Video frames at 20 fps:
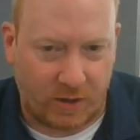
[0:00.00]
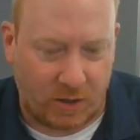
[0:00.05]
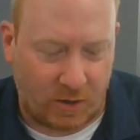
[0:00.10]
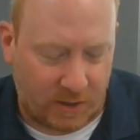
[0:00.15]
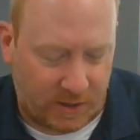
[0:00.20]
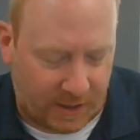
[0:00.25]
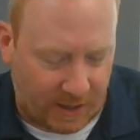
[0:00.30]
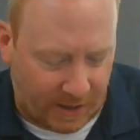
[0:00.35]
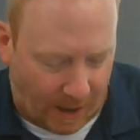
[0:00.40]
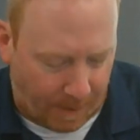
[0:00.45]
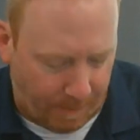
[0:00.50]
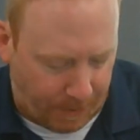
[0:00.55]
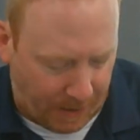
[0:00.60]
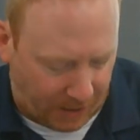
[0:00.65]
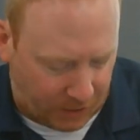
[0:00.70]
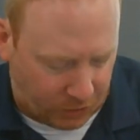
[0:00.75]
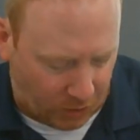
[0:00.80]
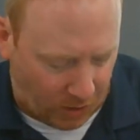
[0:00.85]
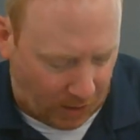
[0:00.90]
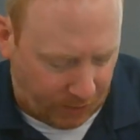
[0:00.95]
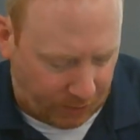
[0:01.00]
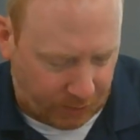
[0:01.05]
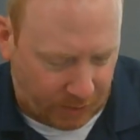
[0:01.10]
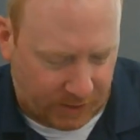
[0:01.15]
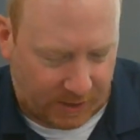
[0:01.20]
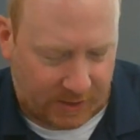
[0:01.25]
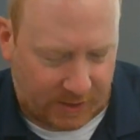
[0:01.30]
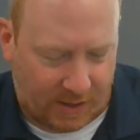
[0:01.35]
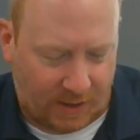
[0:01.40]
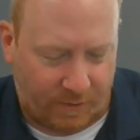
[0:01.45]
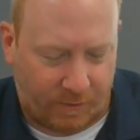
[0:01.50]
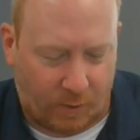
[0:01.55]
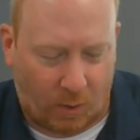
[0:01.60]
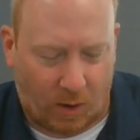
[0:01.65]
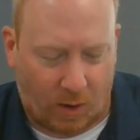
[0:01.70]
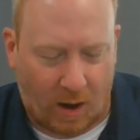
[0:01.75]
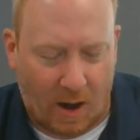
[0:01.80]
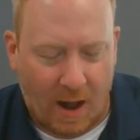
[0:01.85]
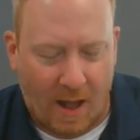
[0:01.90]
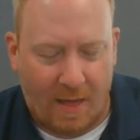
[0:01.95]
And you can see on that picture on
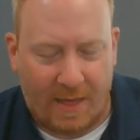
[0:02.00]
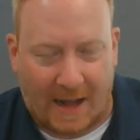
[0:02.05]
364,